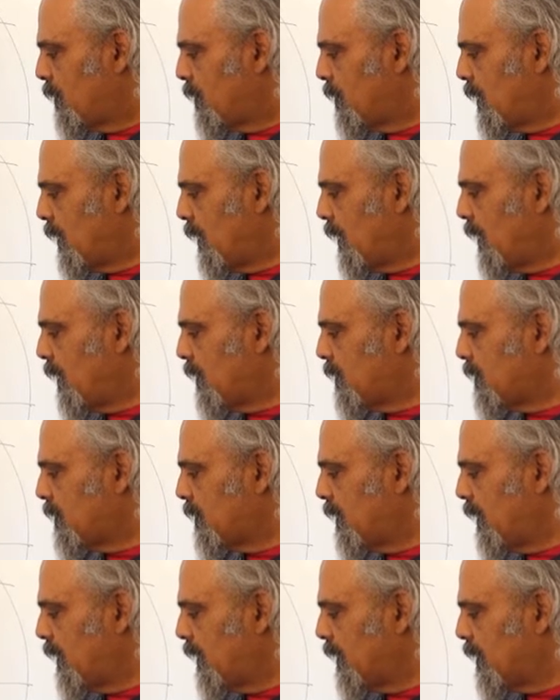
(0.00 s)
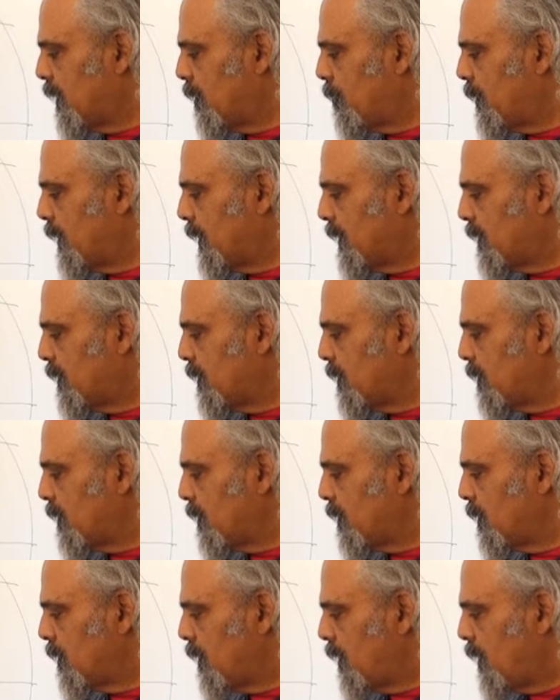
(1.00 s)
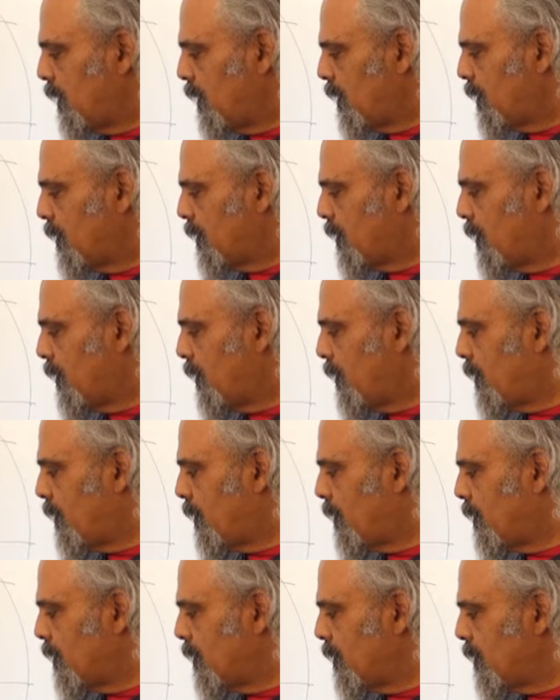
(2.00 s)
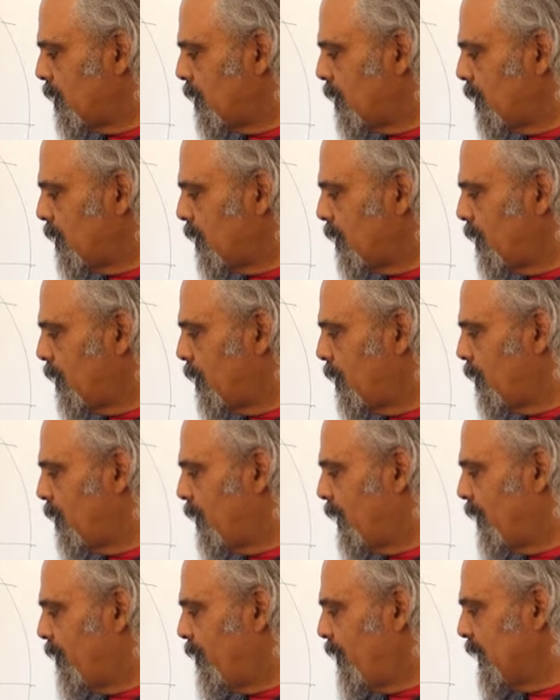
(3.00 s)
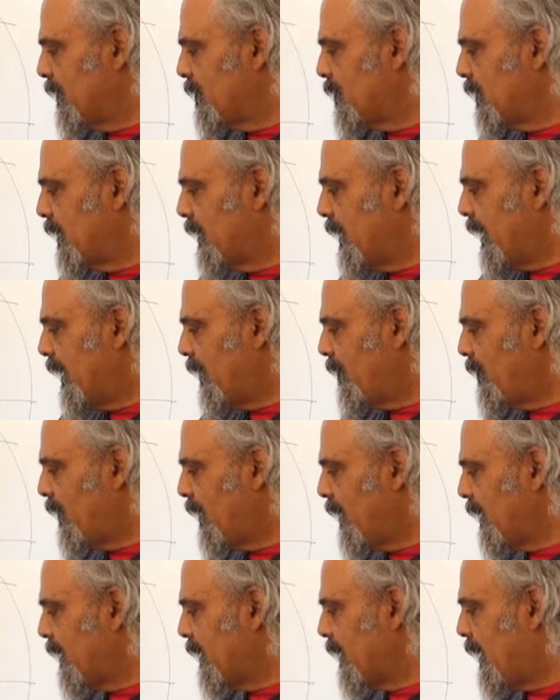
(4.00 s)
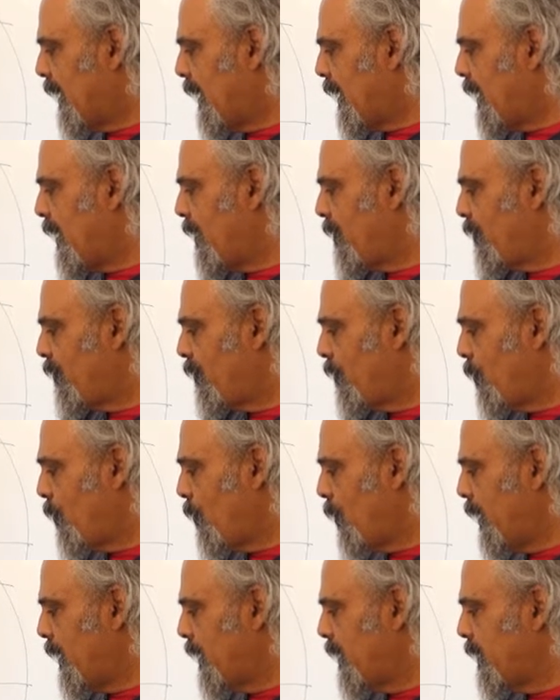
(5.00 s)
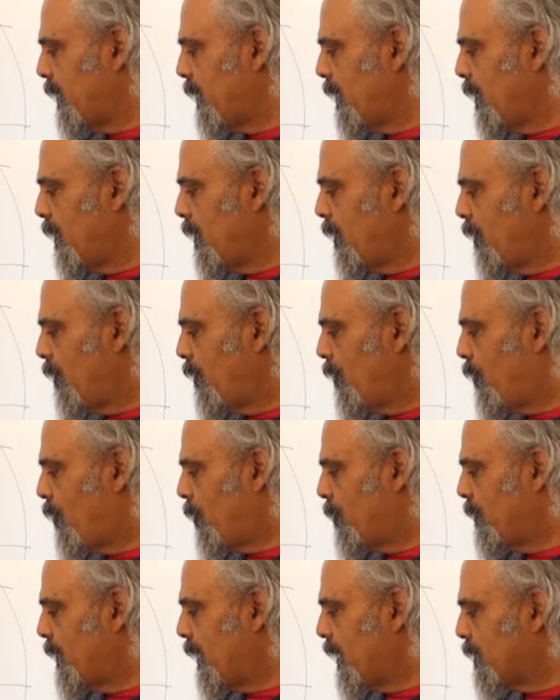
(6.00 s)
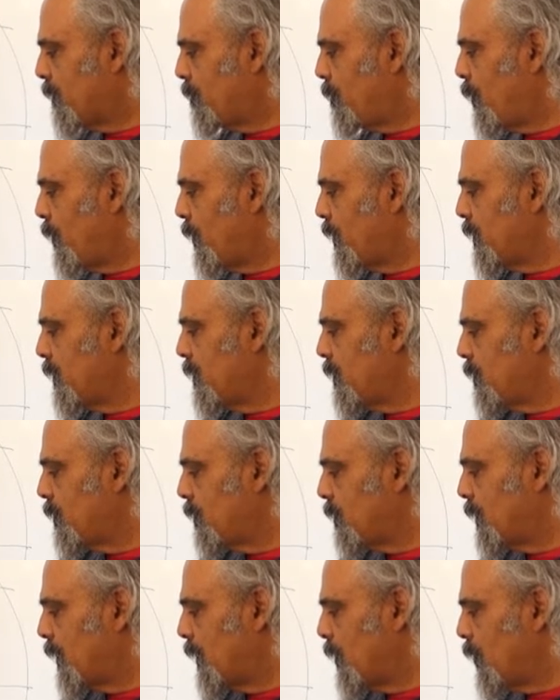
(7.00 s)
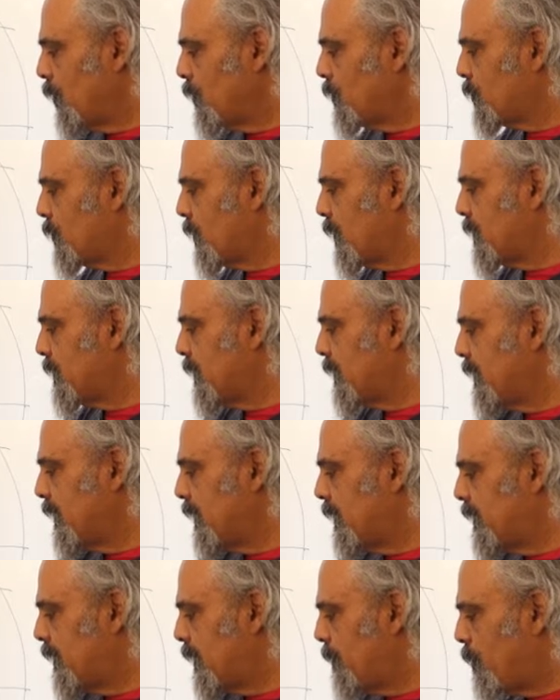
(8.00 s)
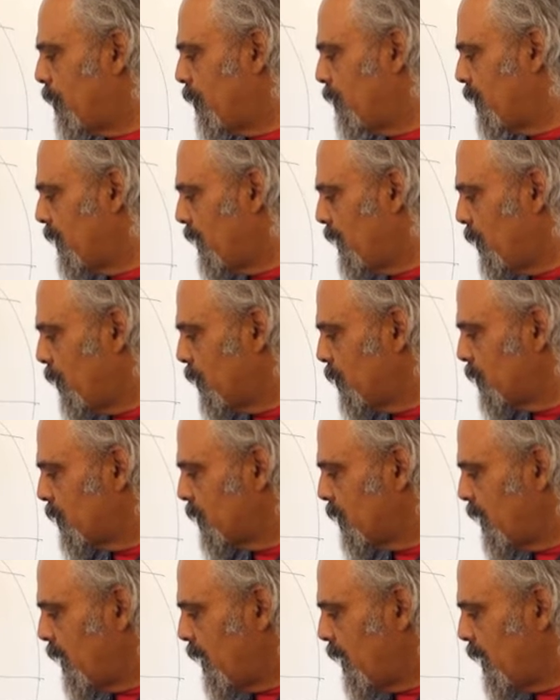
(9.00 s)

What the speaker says: Just a little bit. So we eventually have like halfway from that point to the nostrils and the tip of the nose.